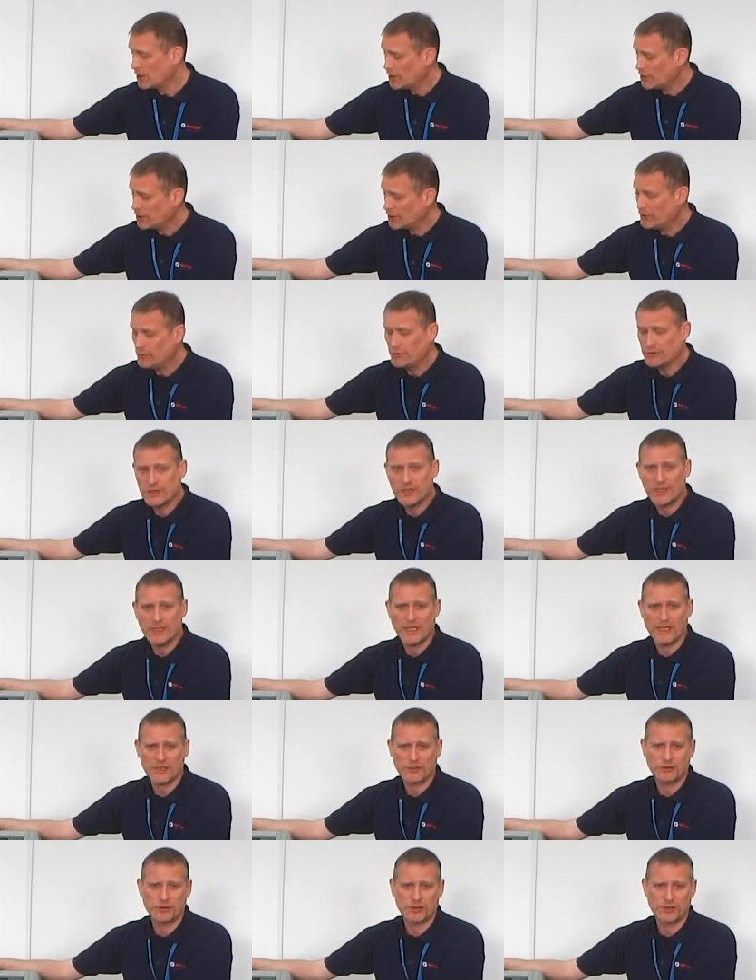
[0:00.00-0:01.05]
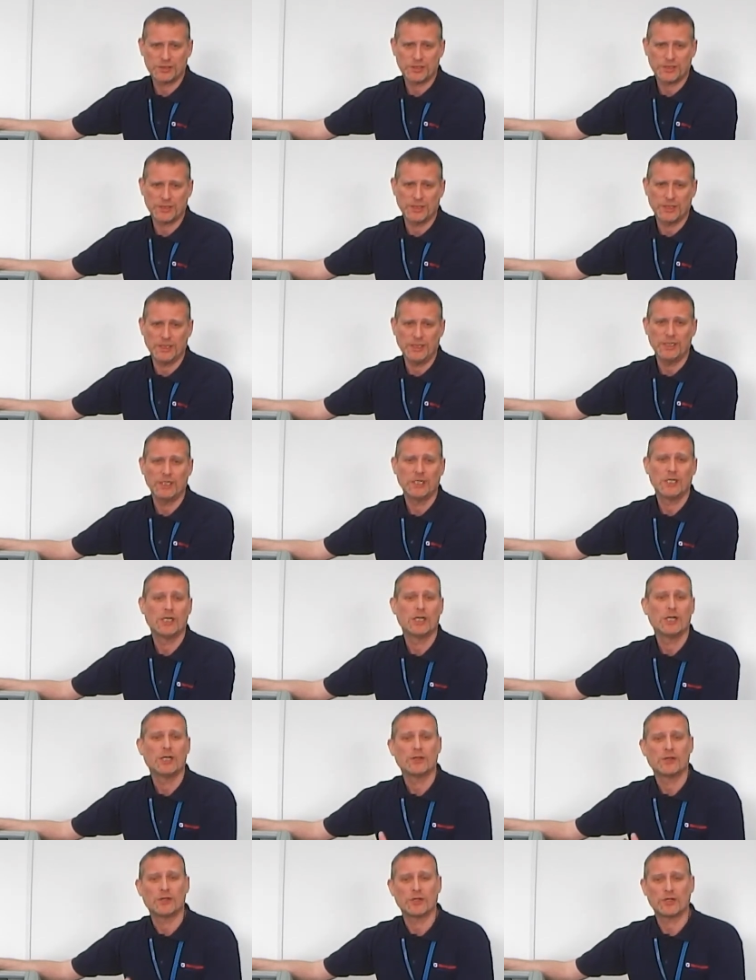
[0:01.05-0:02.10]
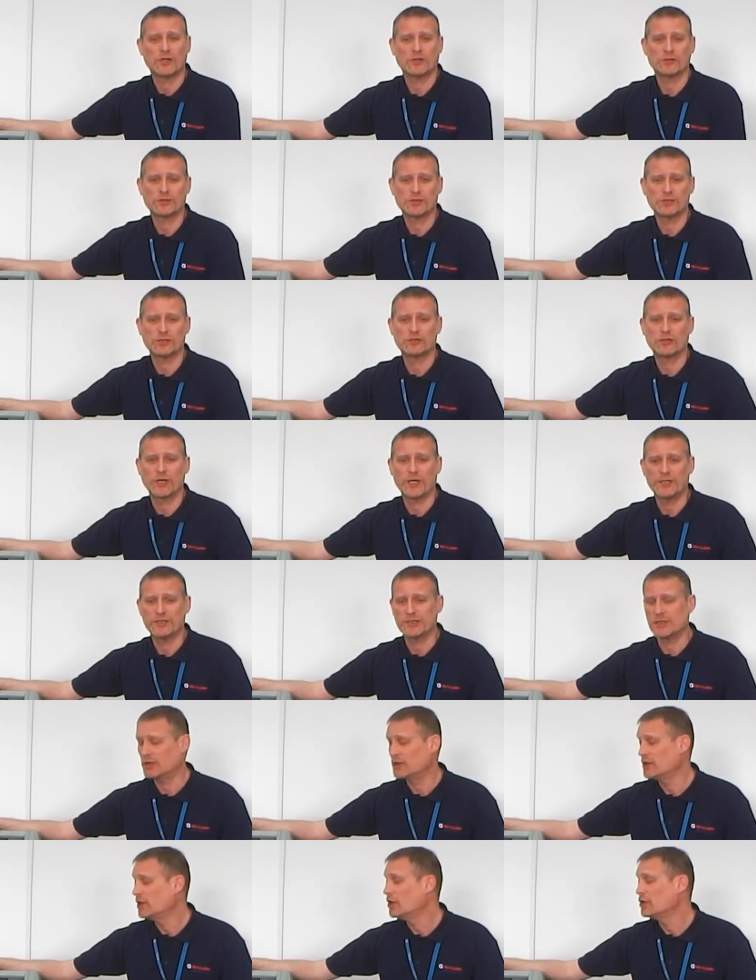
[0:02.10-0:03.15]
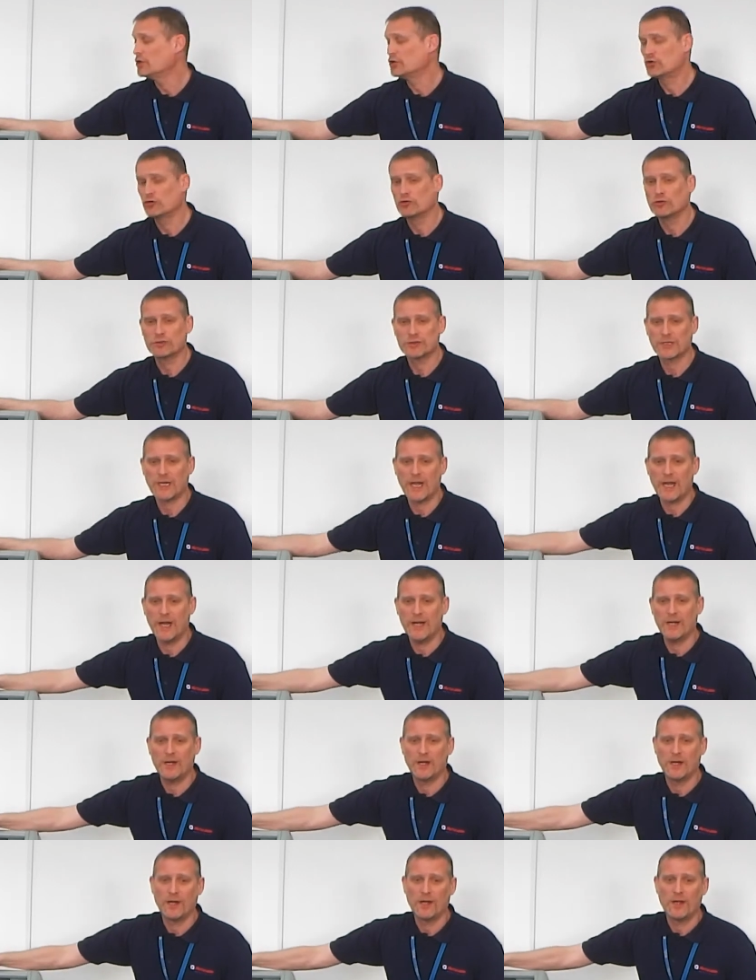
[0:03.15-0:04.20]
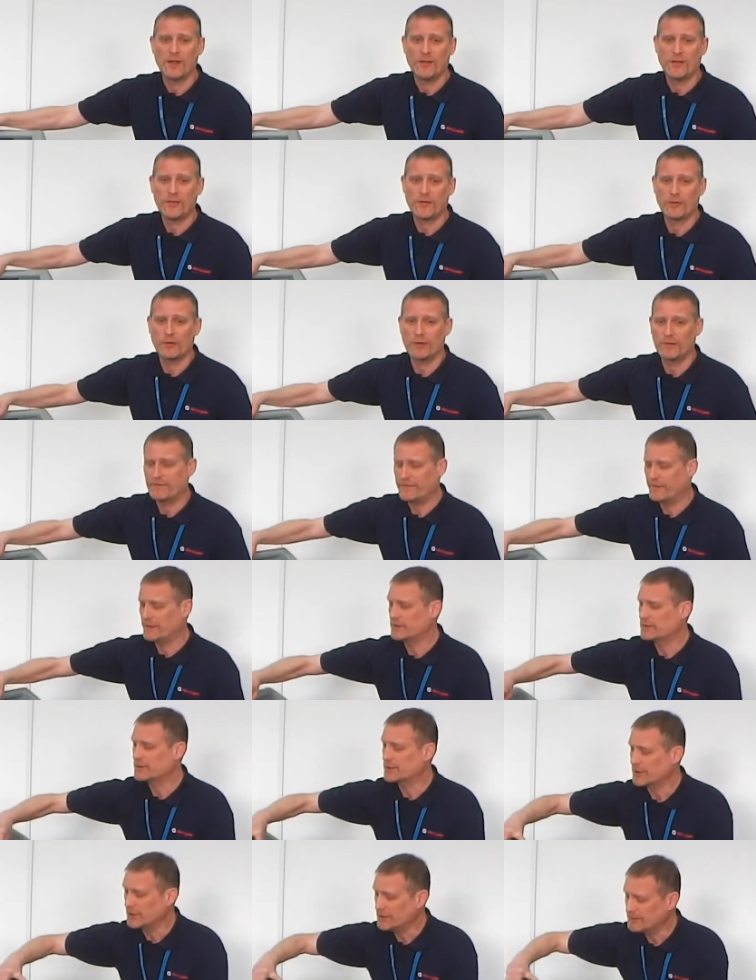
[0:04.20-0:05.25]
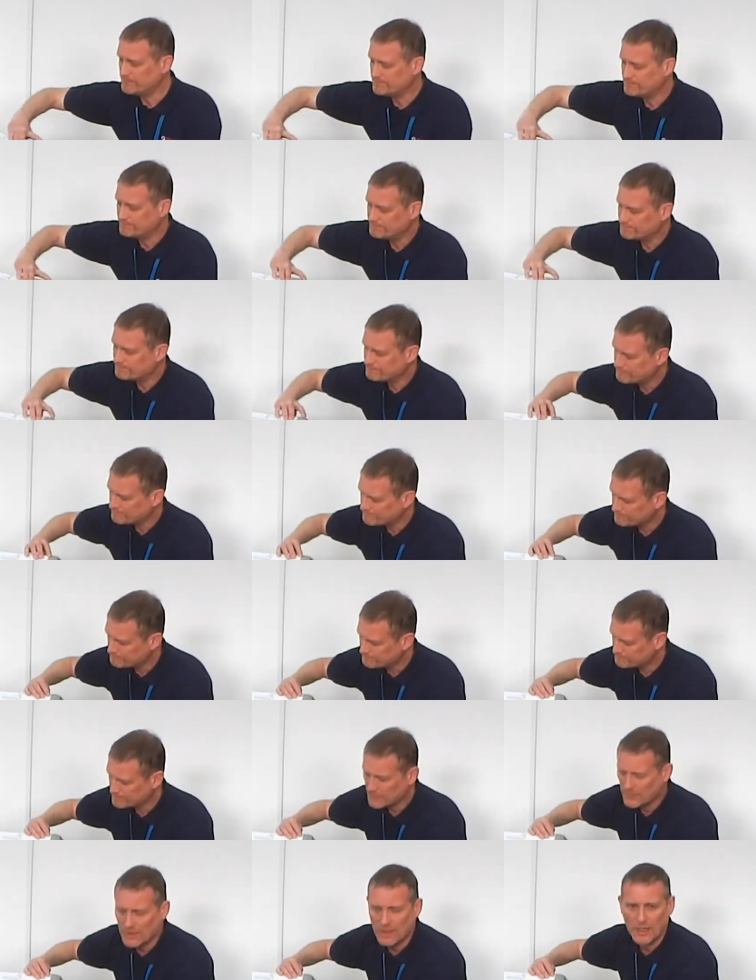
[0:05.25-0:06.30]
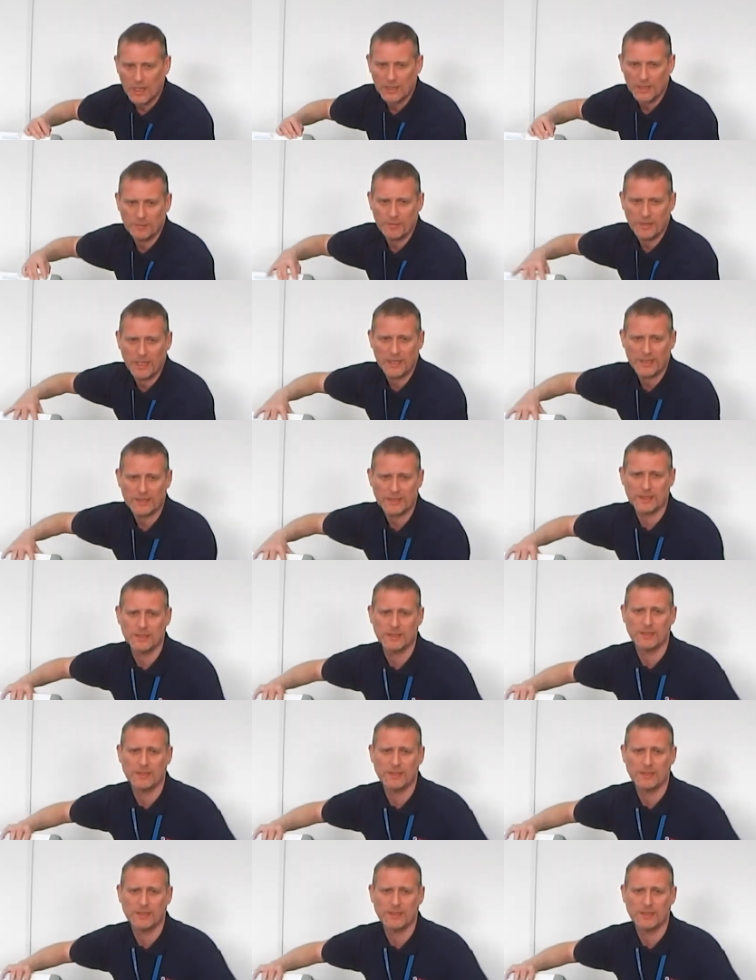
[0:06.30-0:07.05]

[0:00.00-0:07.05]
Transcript: Using electricity, the concentrator draws air through a filter at the back.